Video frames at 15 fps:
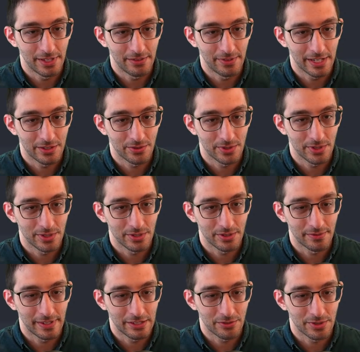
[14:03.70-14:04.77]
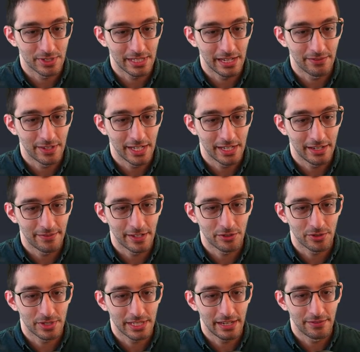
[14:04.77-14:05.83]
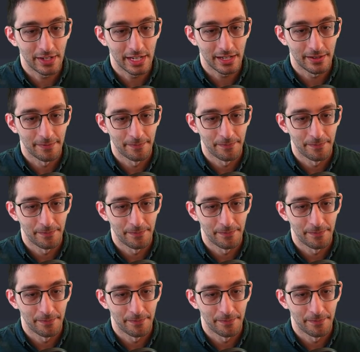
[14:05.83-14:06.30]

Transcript: adventurers or adventurer save data. Adventurer save data.